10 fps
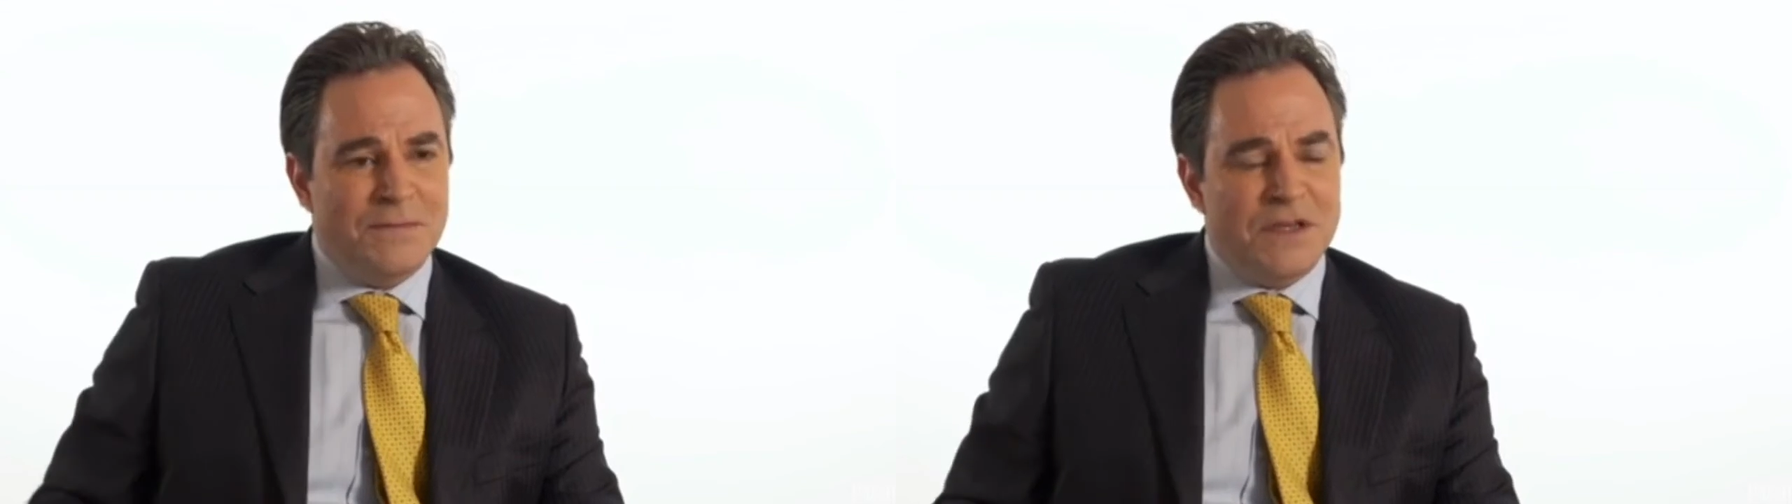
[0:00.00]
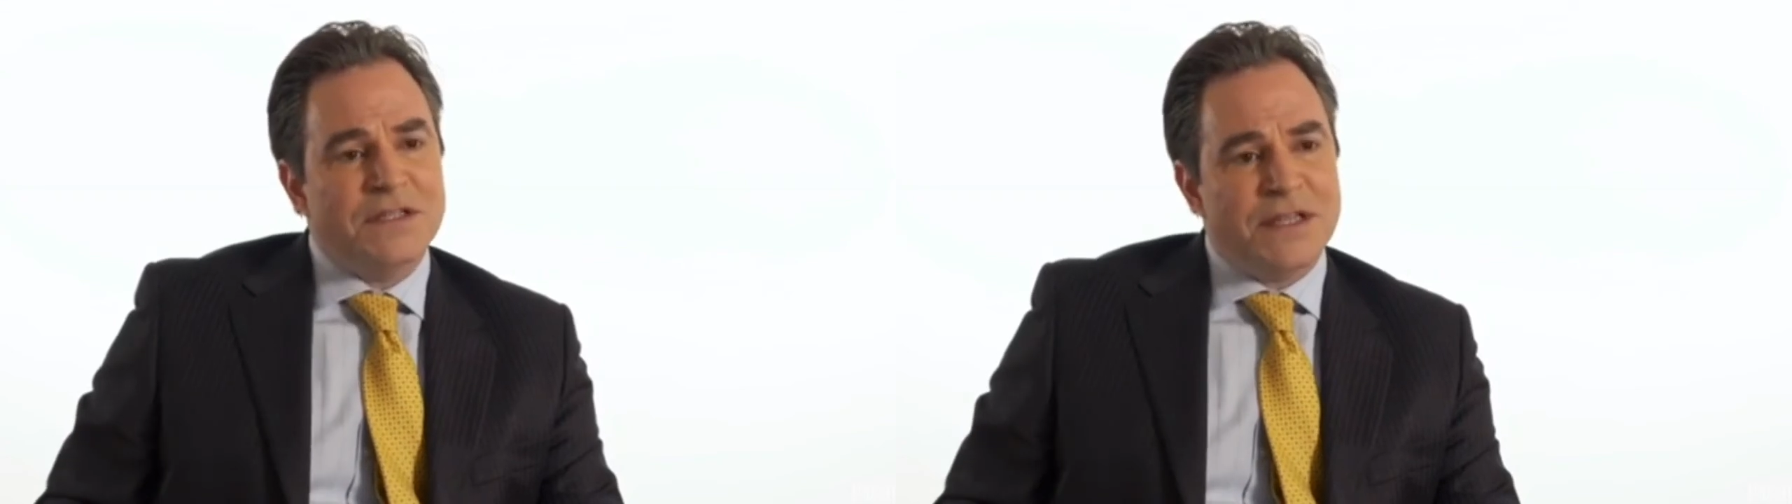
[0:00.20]

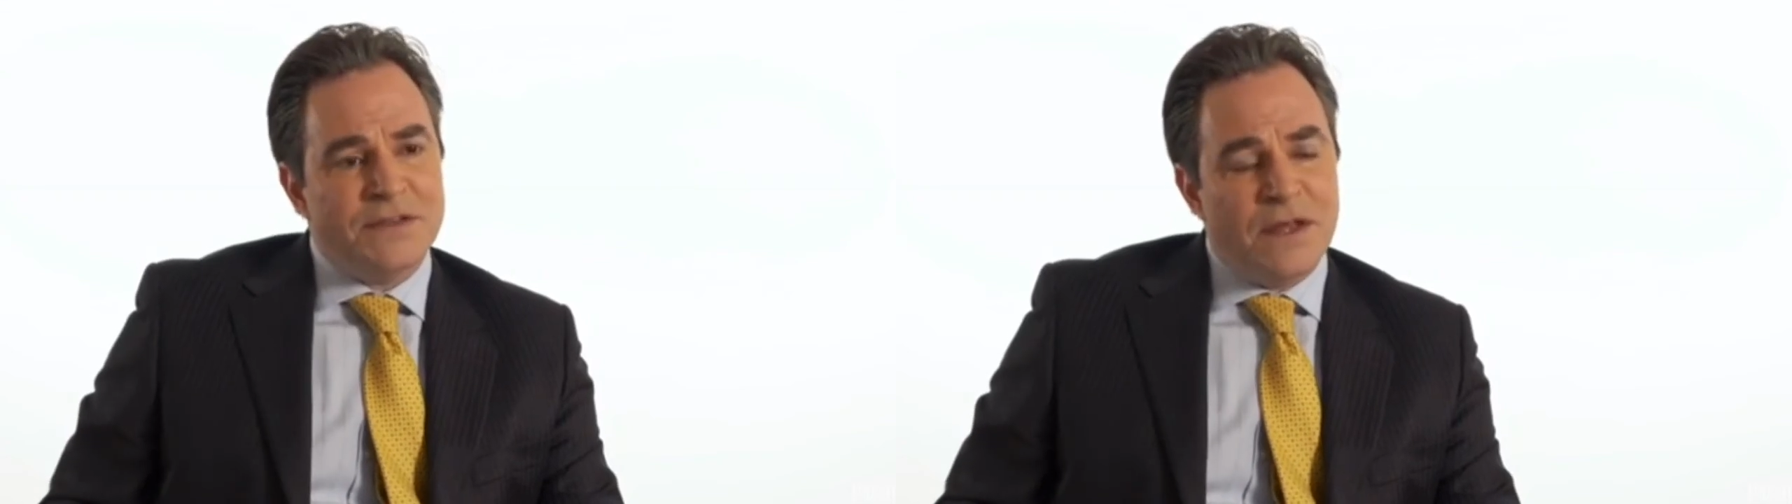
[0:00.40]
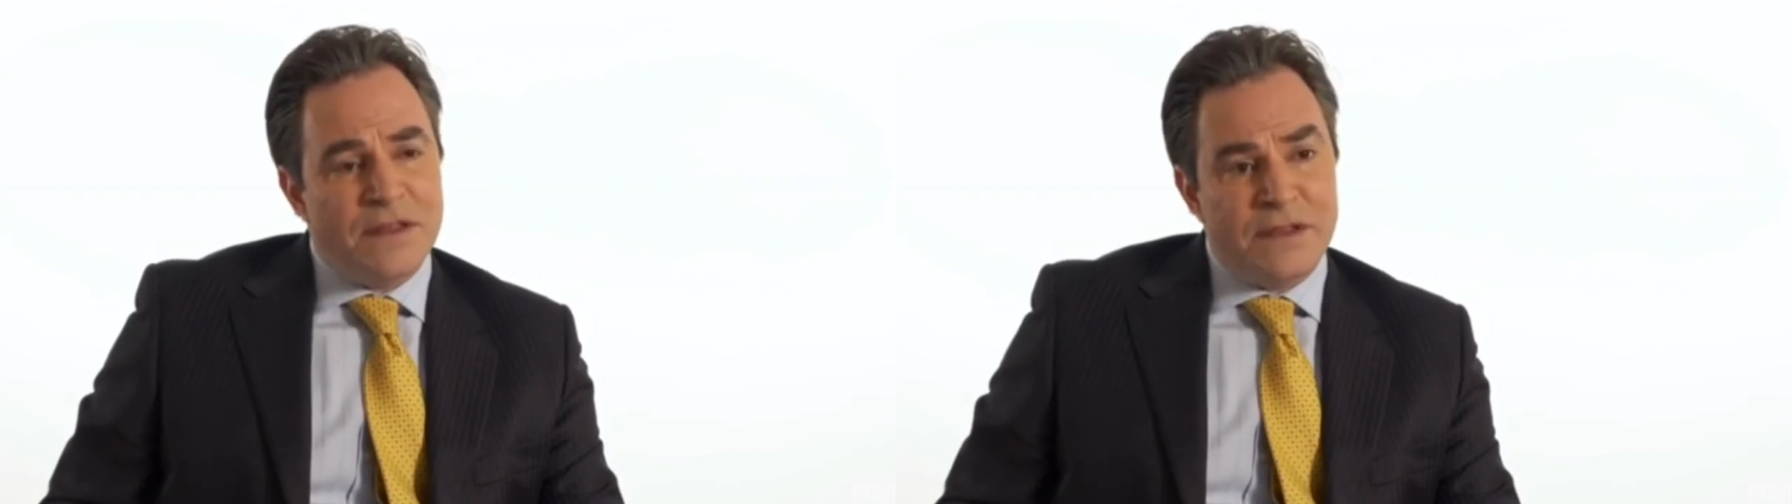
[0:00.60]
because I,
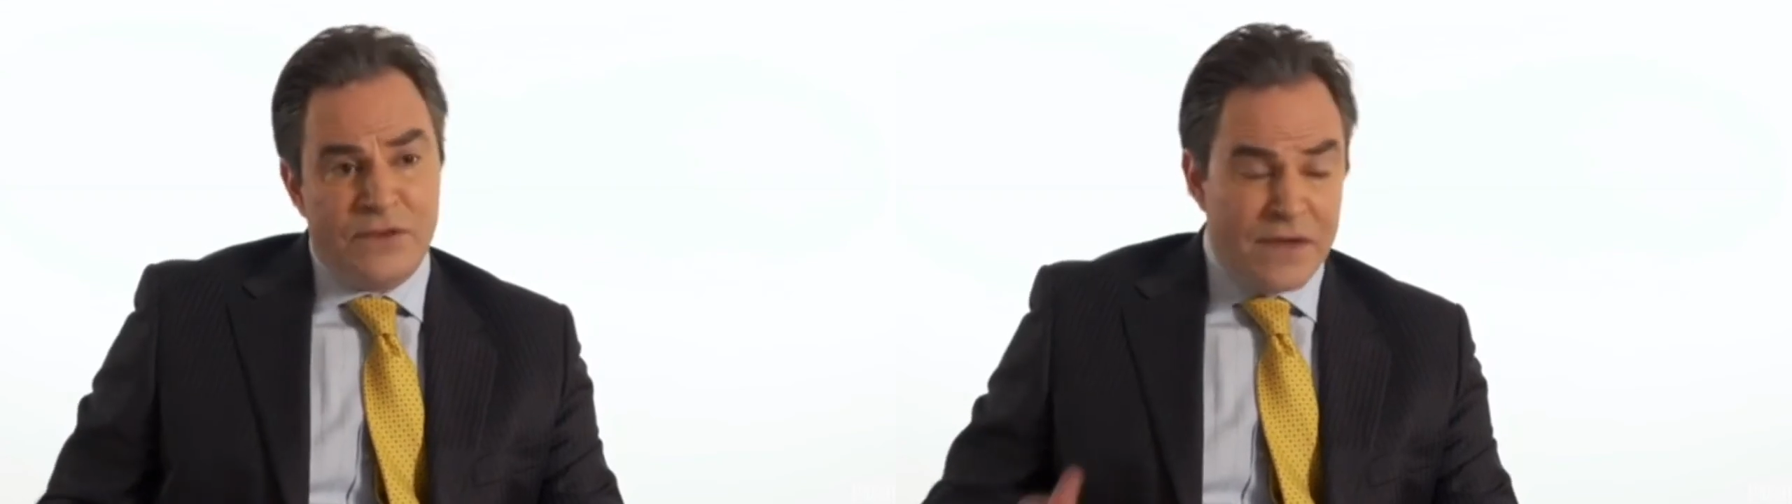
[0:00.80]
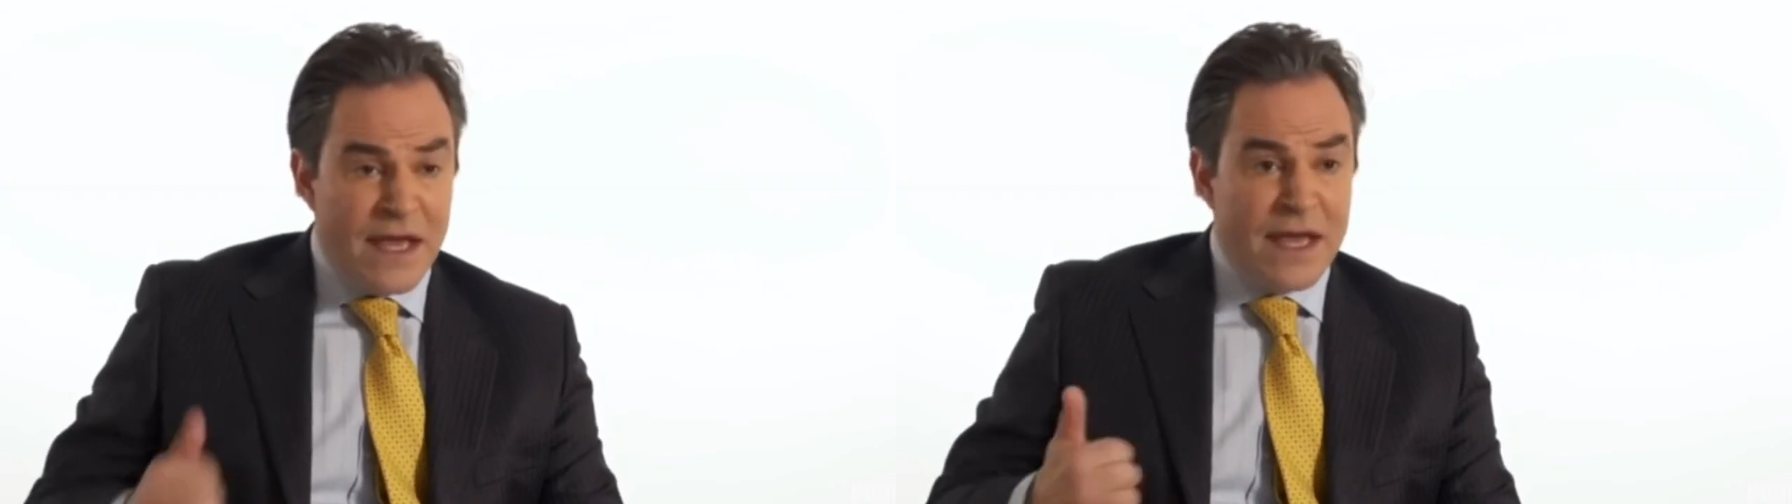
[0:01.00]
I, think
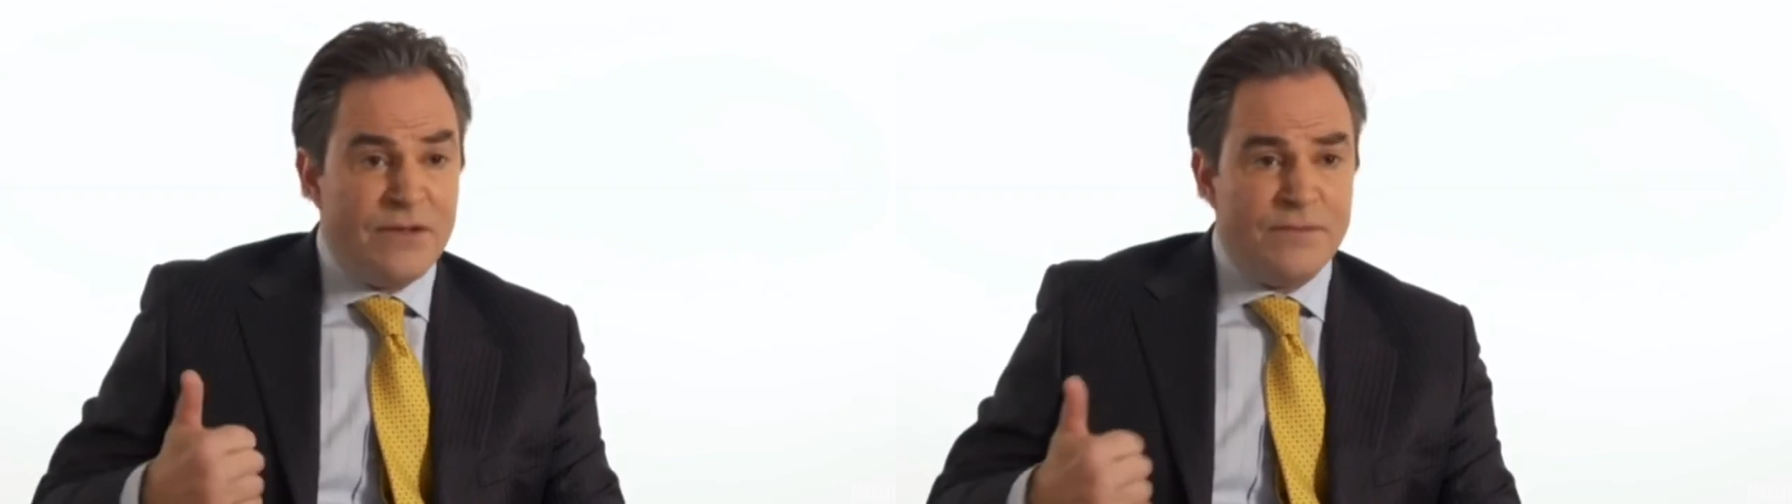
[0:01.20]
they're, A,